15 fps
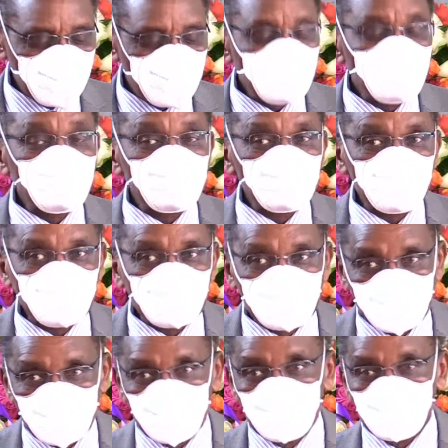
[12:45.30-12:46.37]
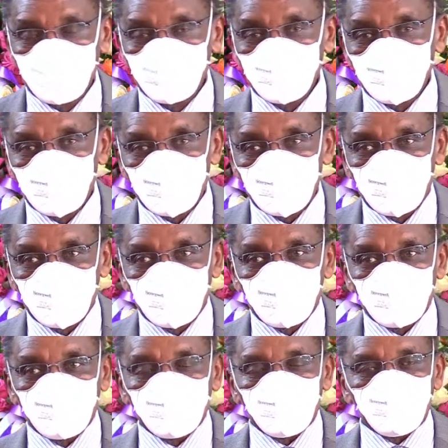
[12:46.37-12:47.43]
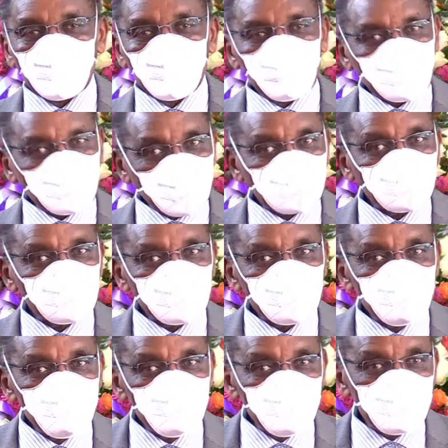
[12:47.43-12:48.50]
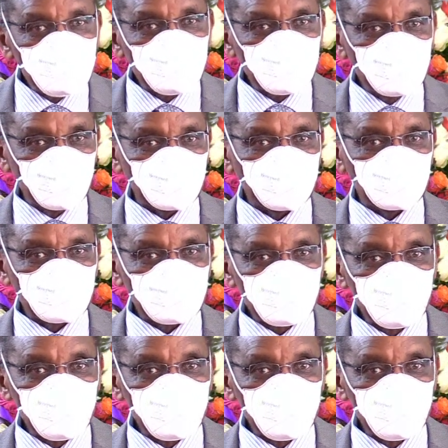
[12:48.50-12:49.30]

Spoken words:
to 60, but that is still very good. So